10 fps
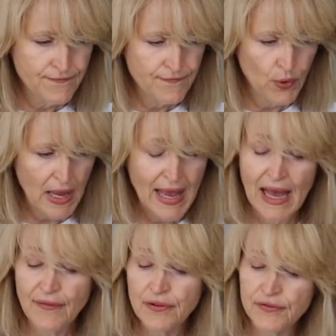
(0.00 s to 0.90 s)

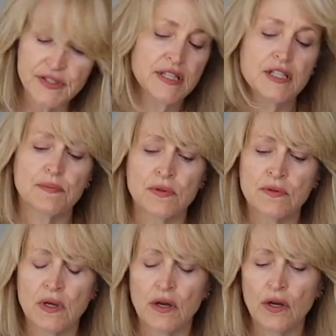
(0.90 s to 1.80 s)
1/2
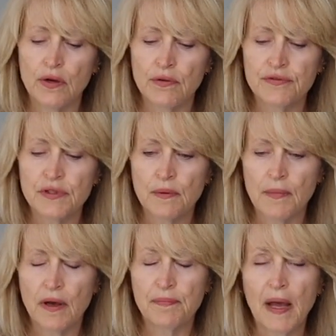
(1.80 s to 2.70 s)
teaspoon of
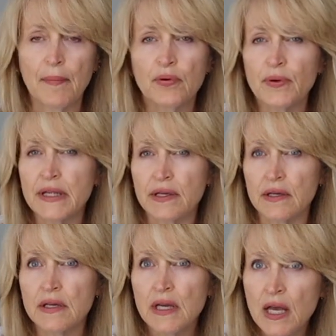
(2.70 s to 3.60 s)

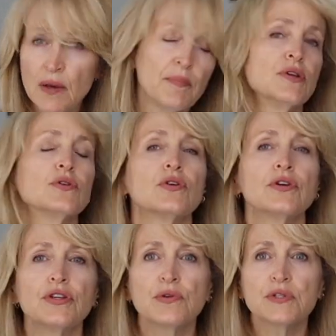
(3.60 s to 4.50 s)
paprika, but you
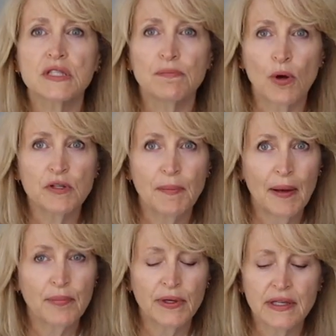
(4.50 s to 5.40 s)
could use smoked
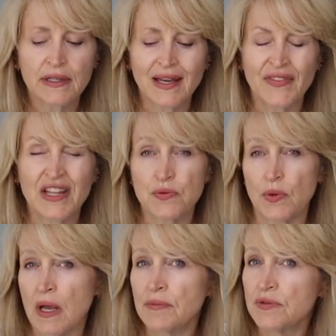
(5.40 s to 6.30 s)
paprika, and that's what
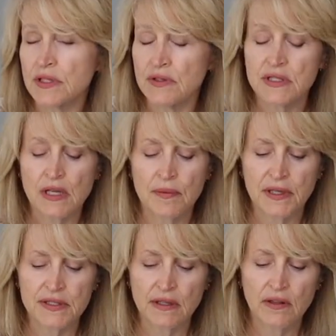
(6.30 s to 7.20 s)
I'm using this time
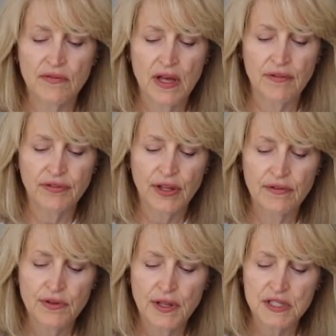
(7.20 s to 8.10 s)
because I love that
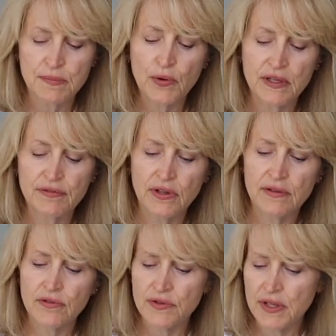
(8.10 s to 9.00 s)
flavor, that smoky
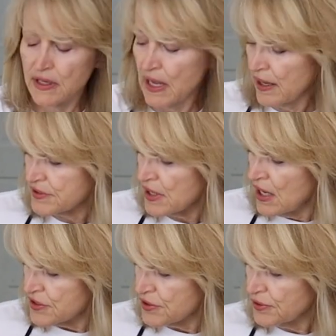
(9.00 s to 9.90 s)
flavor that it has.
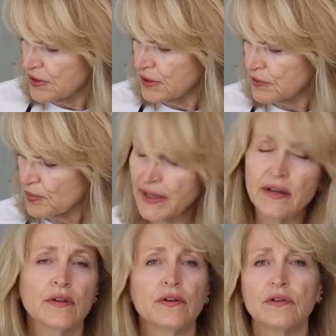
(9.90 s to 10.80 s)
So you could use
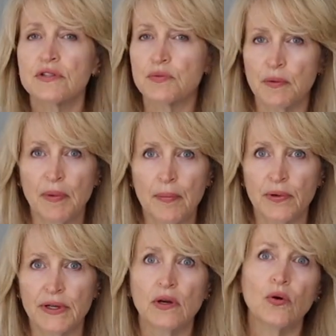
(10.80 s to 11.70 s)
regular sweet
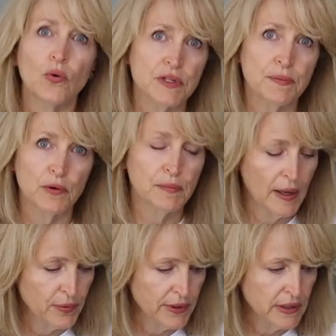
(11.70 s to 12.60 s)
paprika or smoked
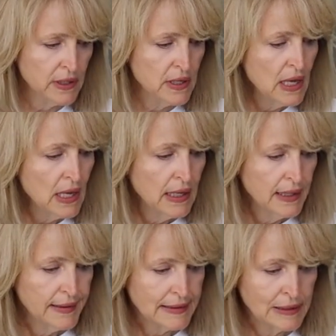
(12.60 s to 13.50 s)
paprika.
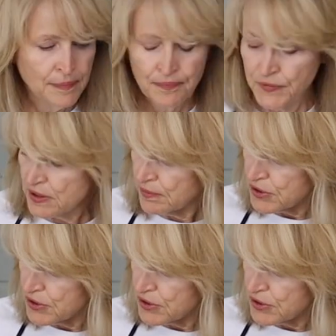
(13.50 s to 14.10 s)
Some